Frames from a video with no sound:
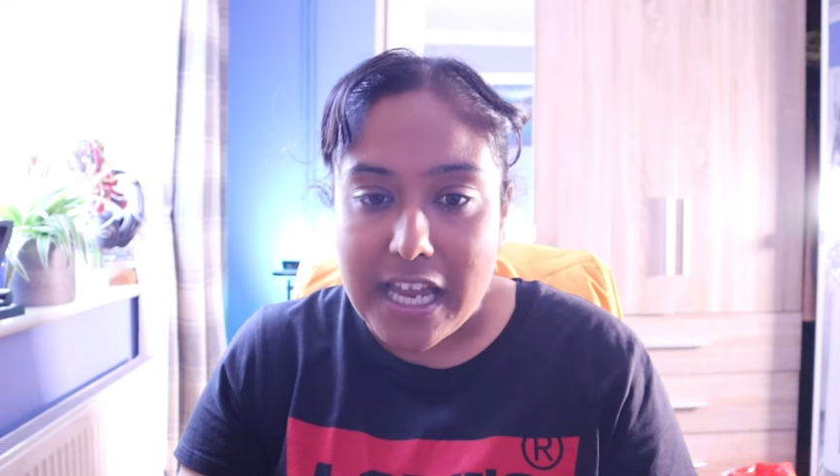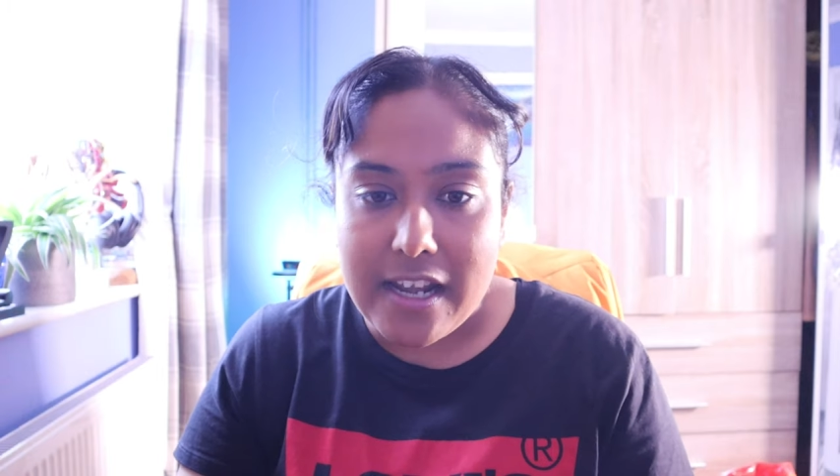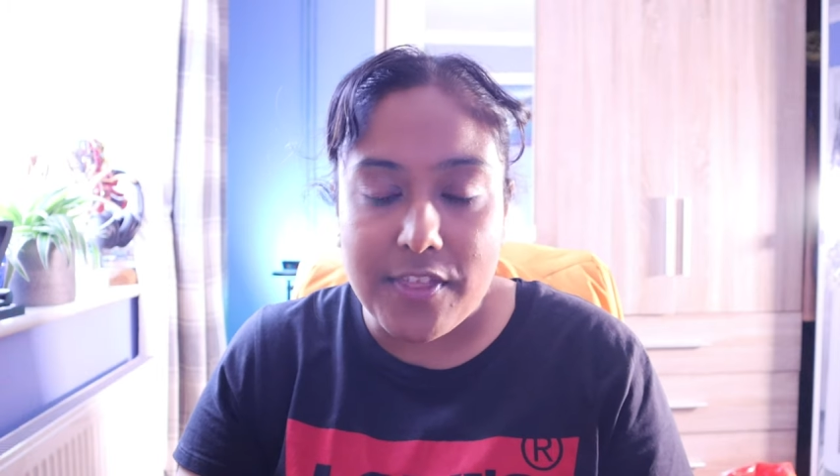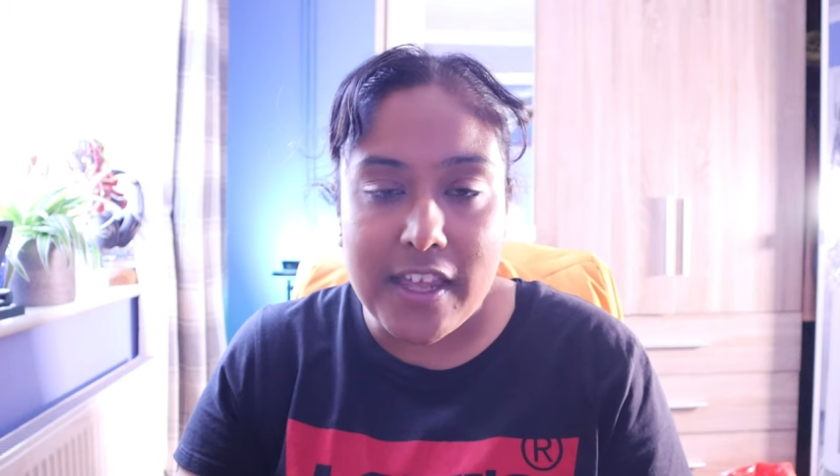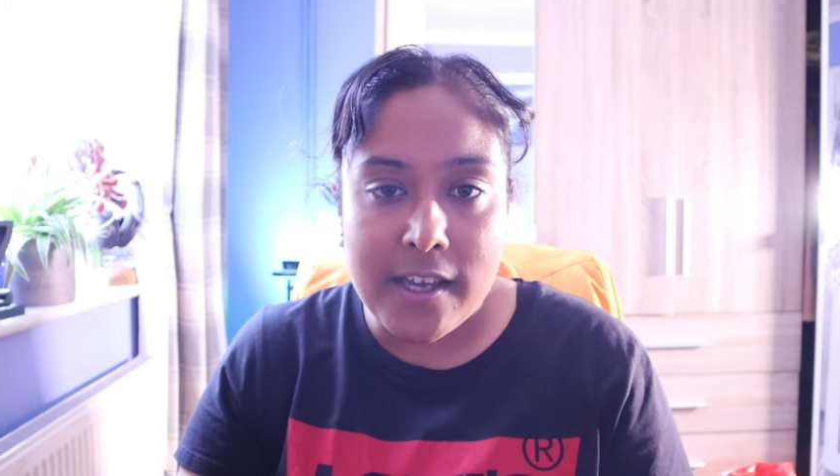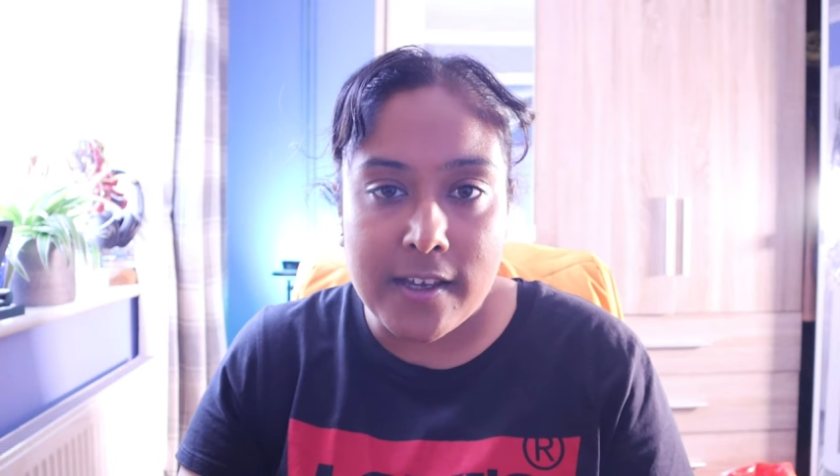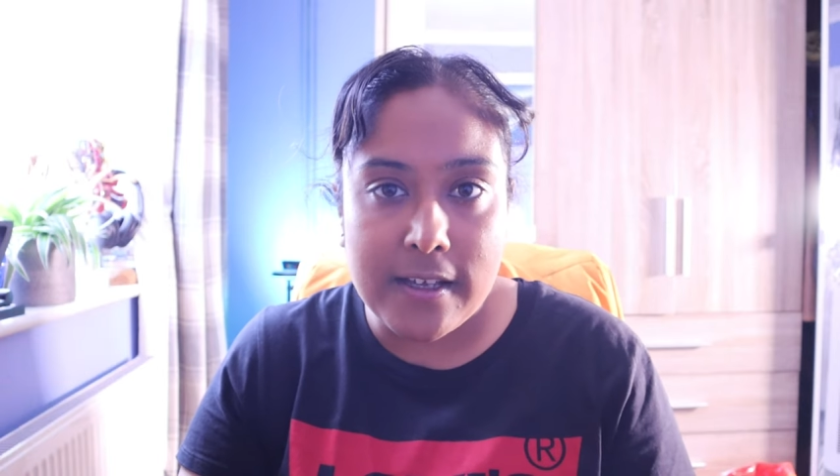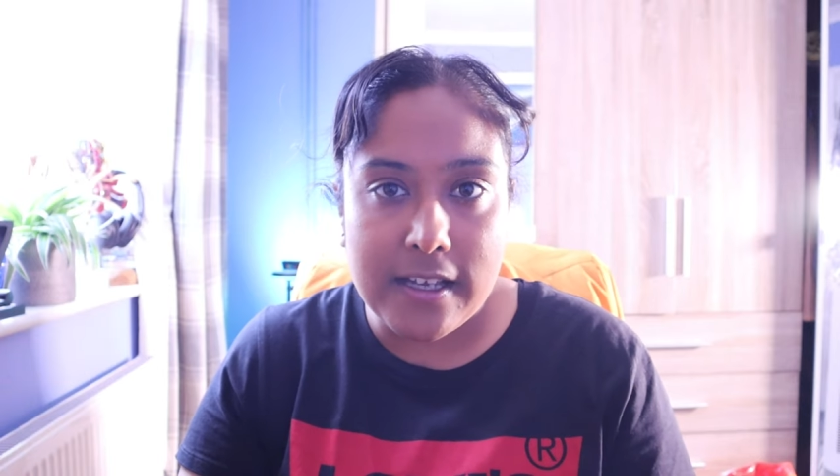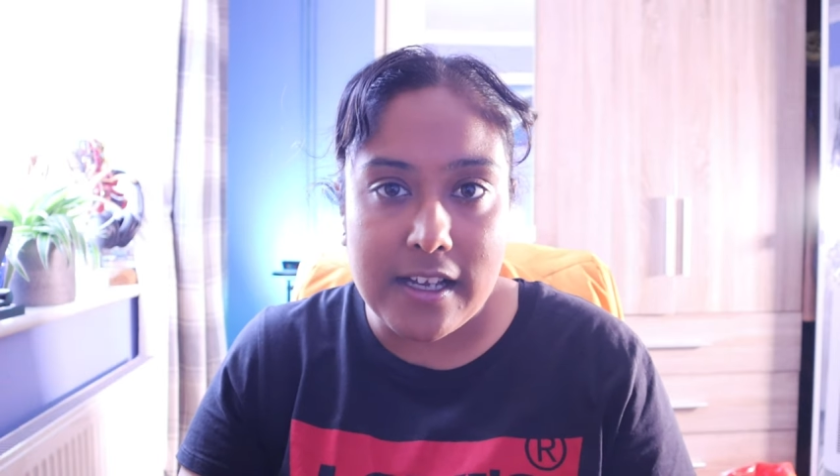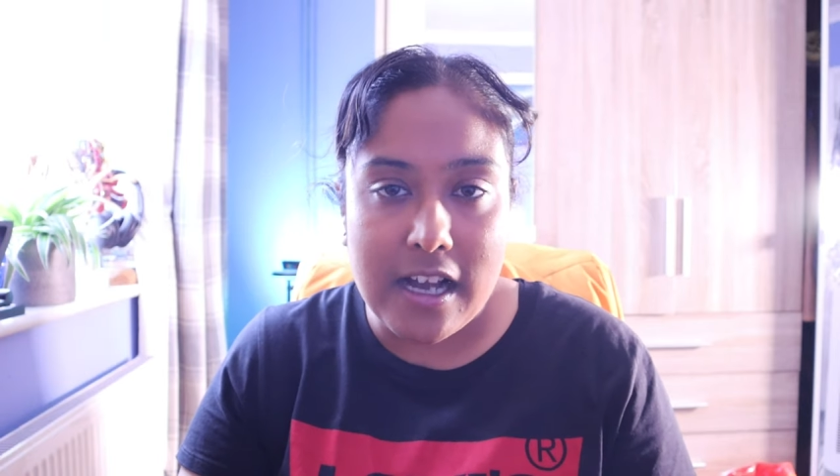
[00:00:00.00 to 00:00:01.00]
And I
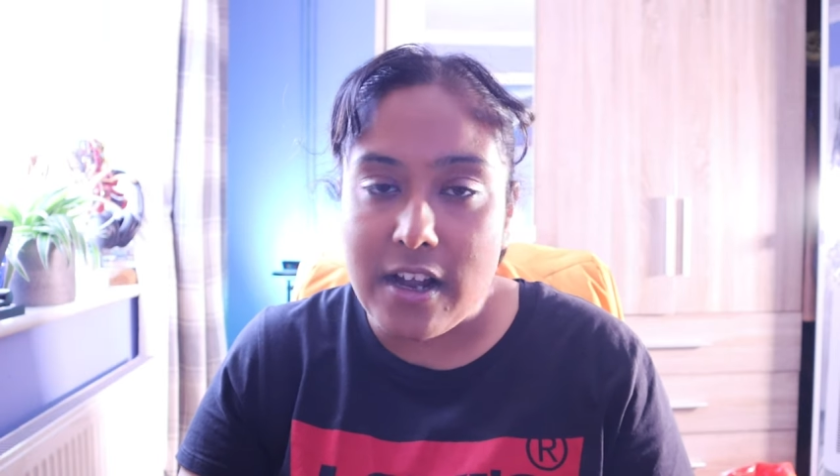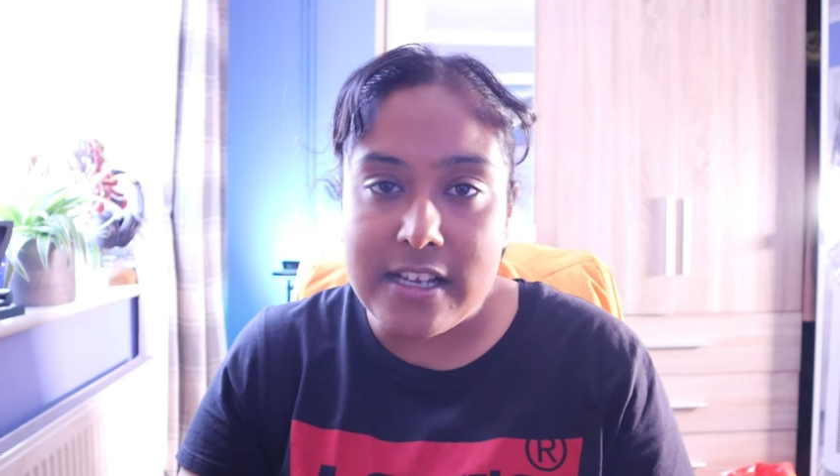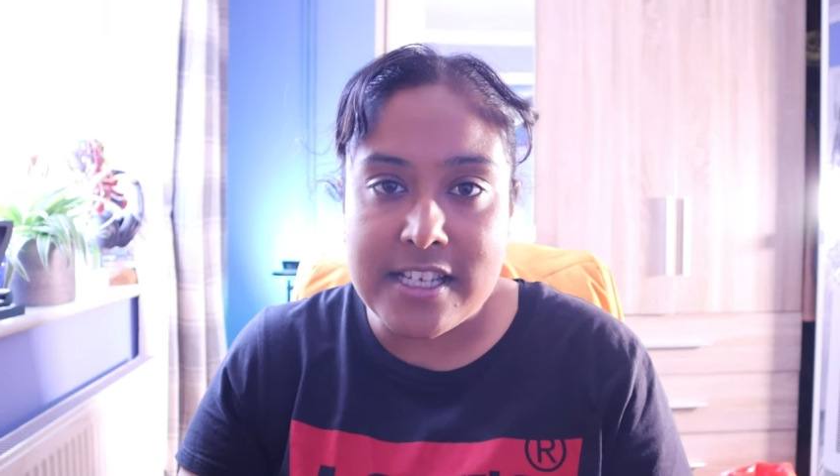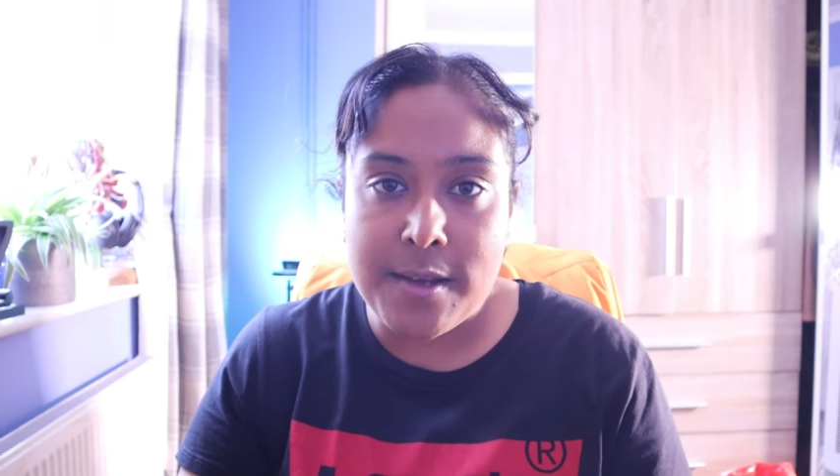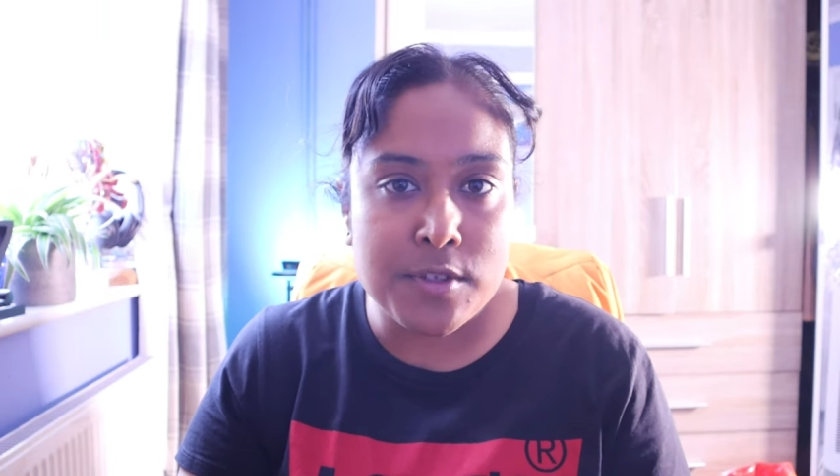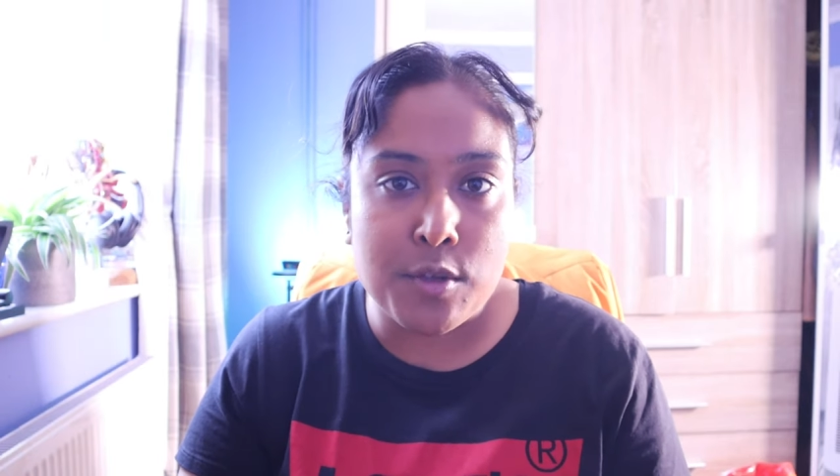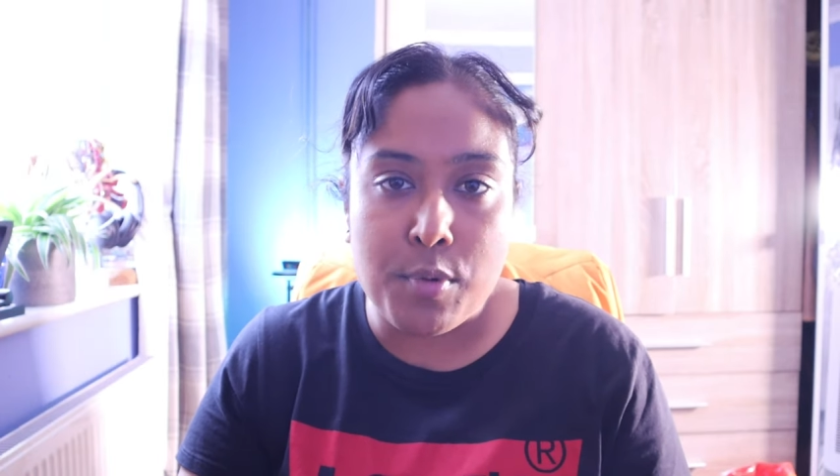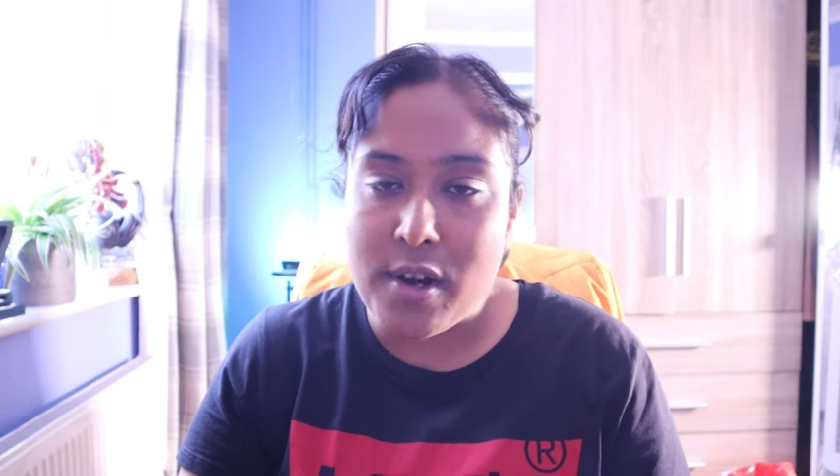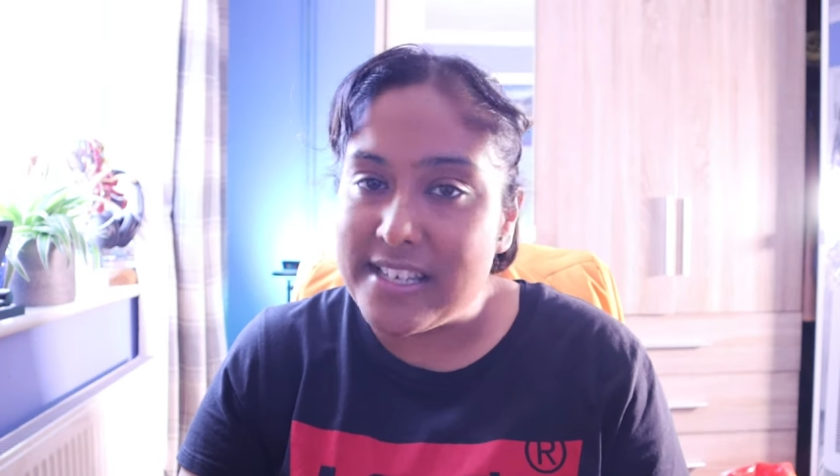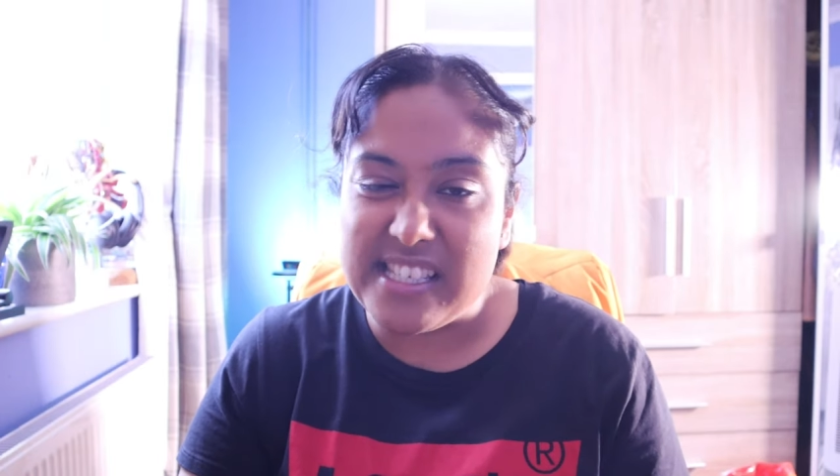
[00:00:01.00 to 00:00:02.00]
think in terms of the
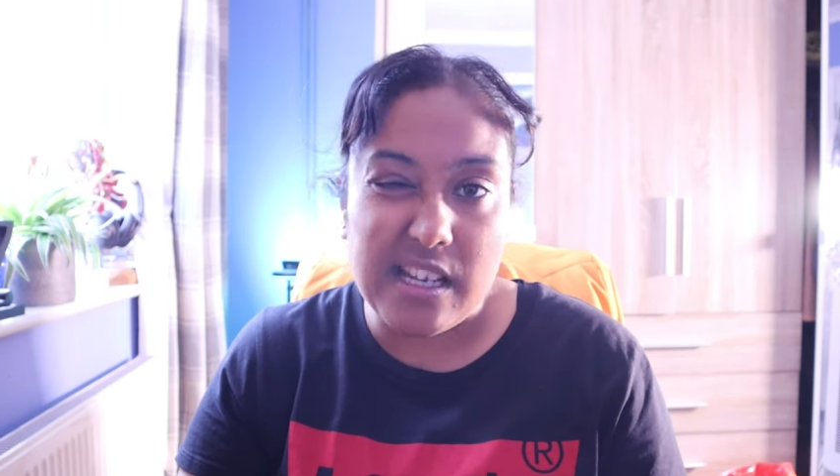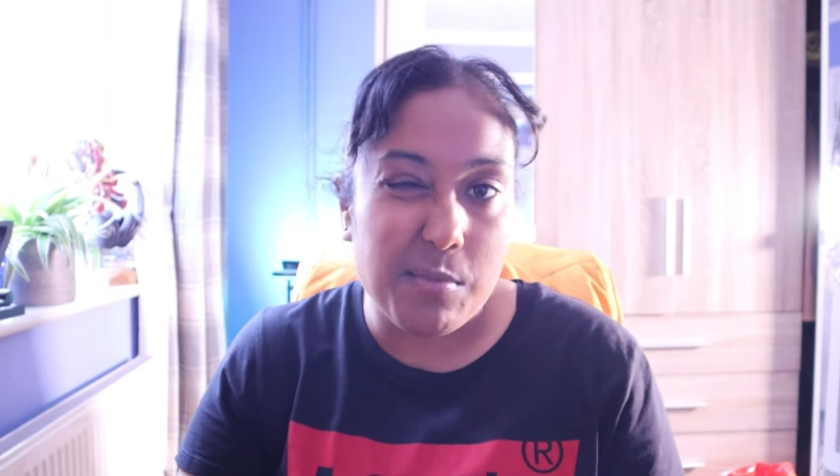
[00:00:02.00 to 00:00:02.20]
pricing,